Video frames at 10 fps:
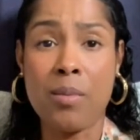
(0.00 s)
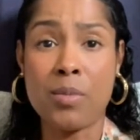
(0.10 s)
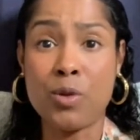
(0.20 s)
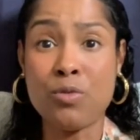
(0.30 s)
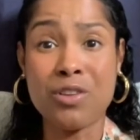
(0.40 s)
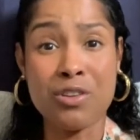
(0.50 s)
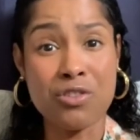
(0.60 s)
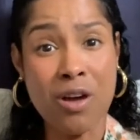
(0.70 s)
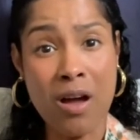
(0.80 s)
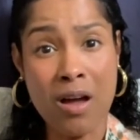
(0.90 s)
losing
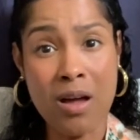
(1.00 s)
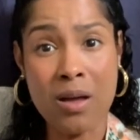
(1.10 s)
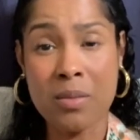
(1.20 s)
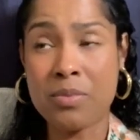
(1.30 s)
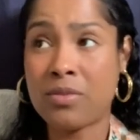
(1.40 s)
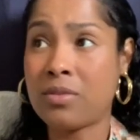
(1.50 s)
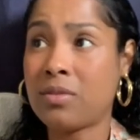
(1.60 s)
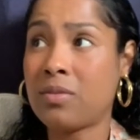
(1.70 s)
jobs,